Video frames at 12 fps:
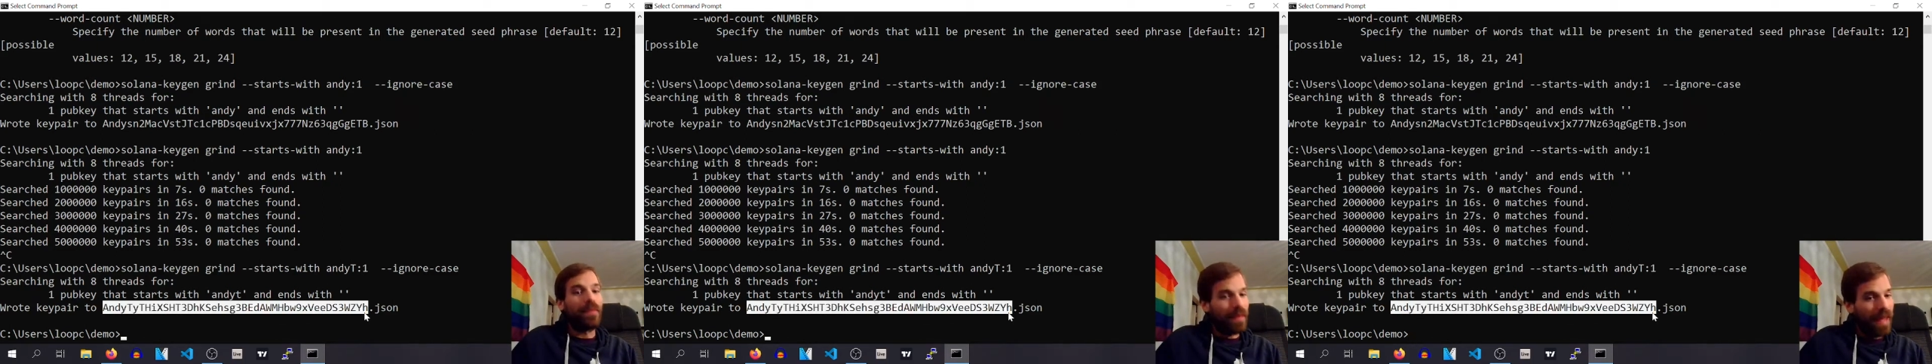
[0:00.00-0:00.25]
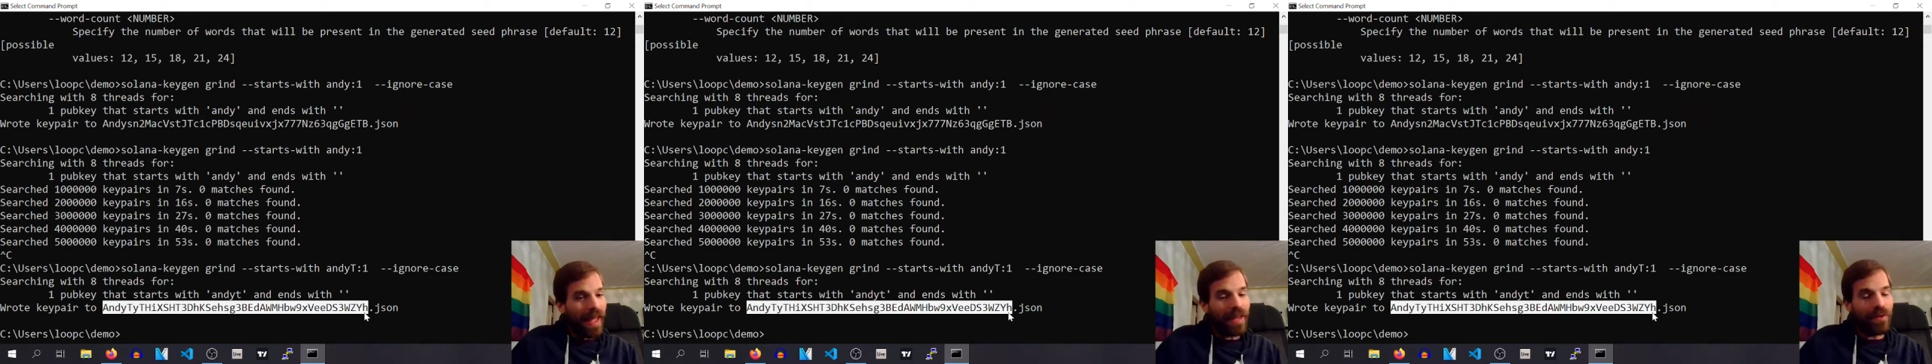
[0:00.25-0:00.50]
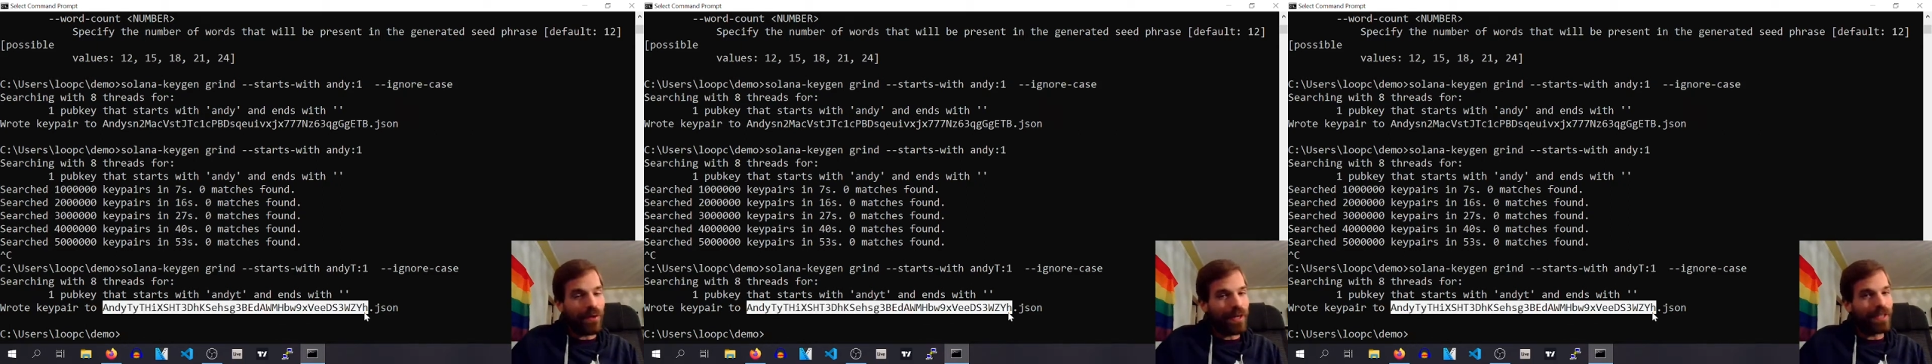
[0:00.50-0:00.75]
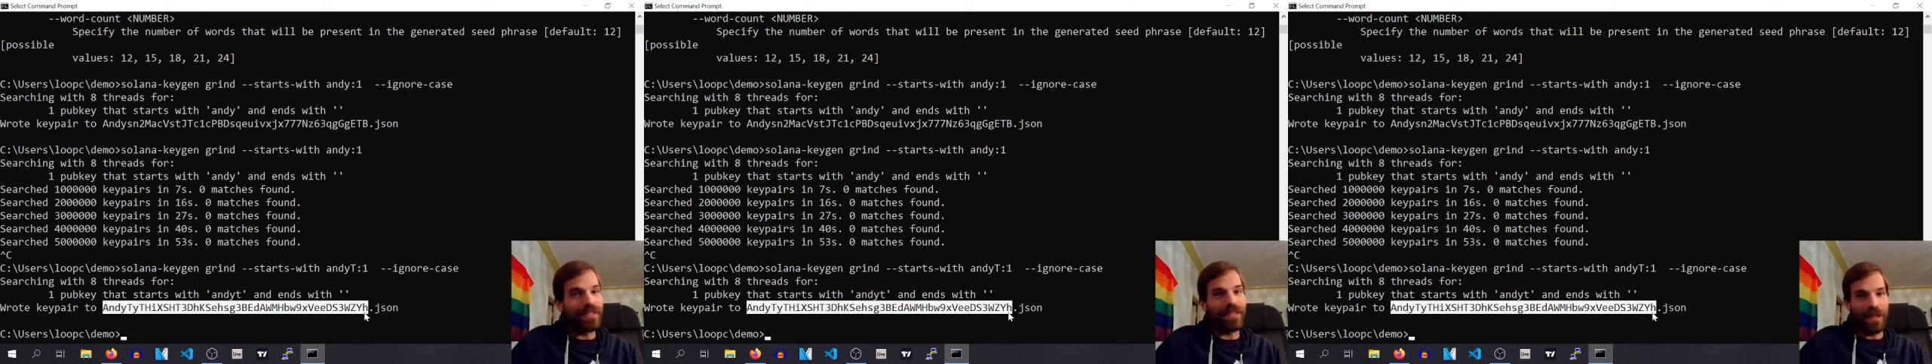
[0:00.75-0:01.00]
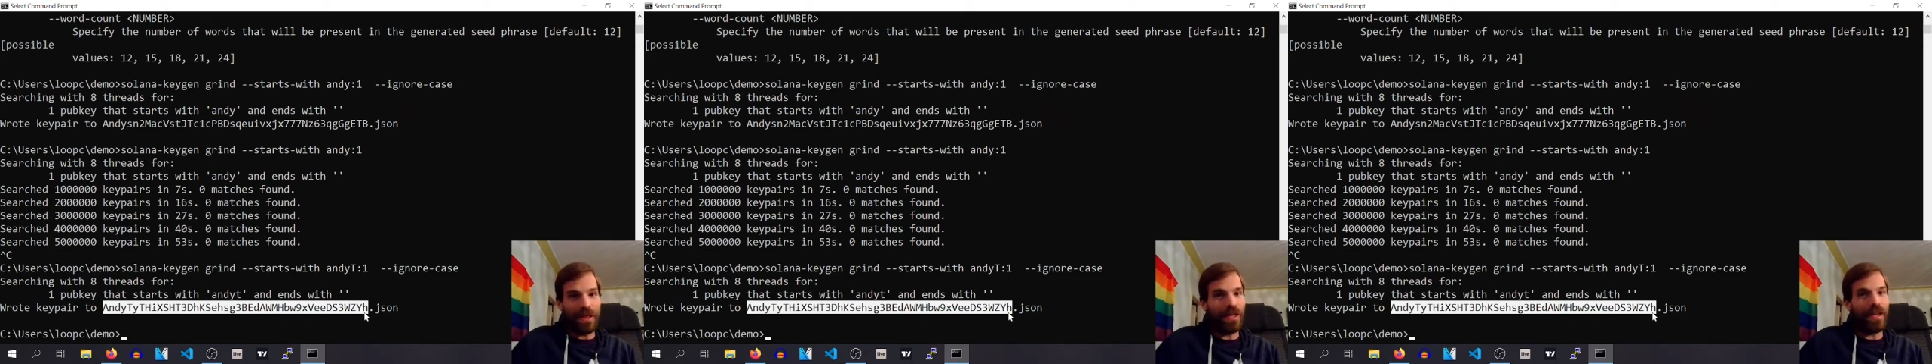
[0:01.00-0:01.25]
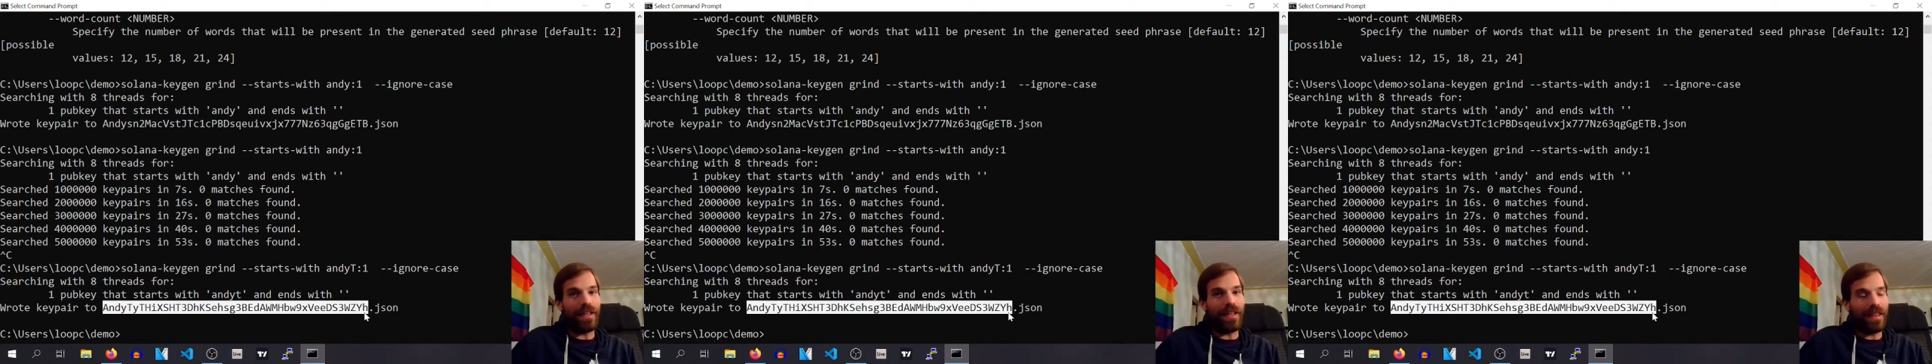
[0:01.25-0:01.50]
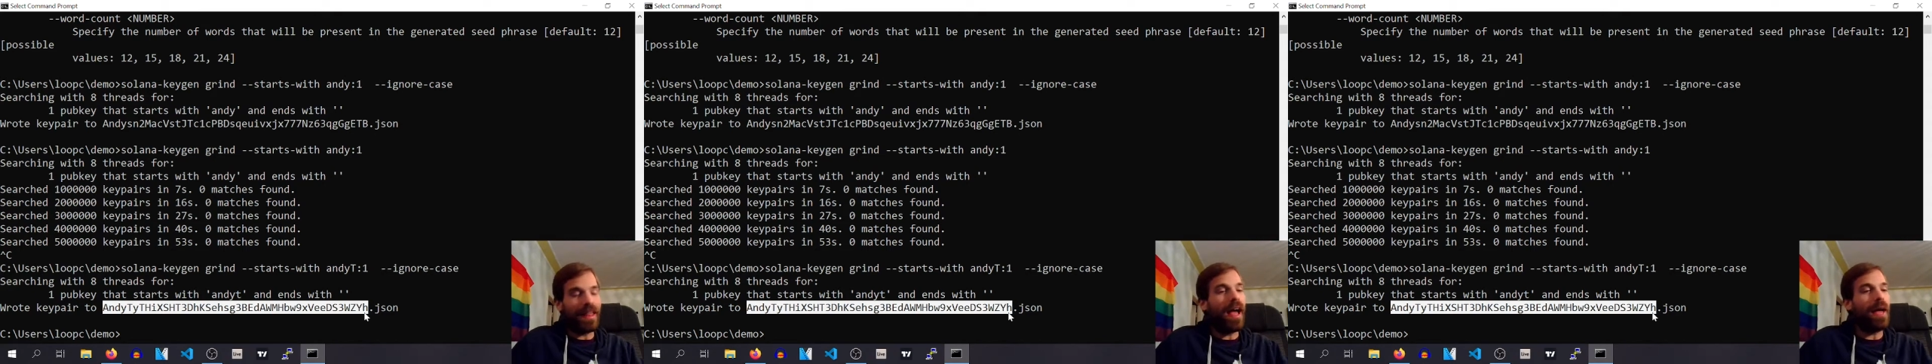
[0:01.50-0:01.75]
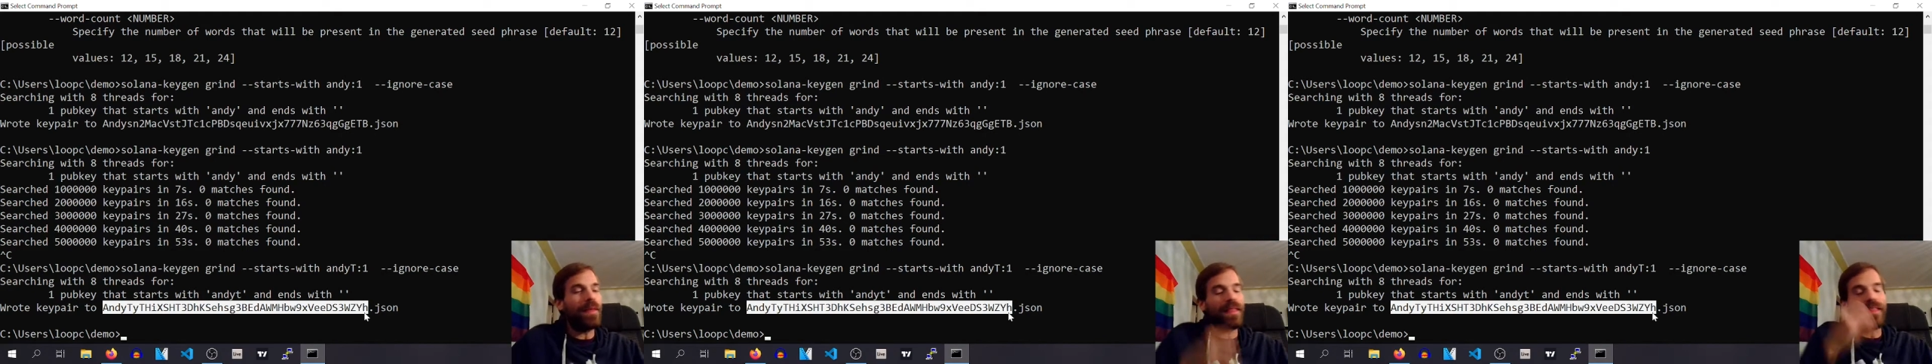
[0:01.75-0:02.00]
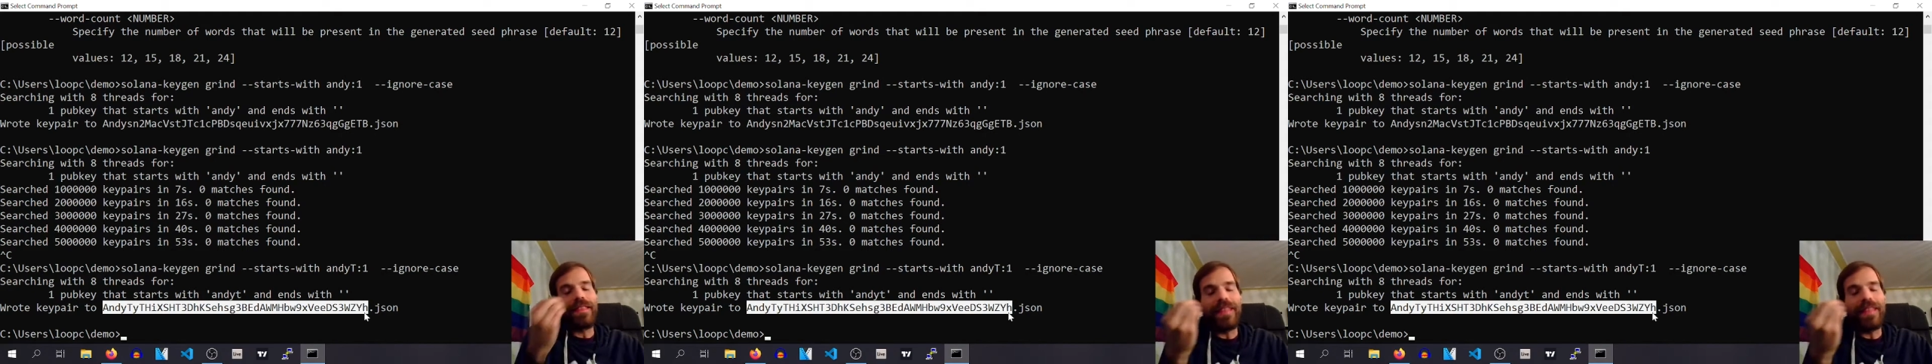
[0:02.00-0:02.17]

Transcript: address, the, I mean,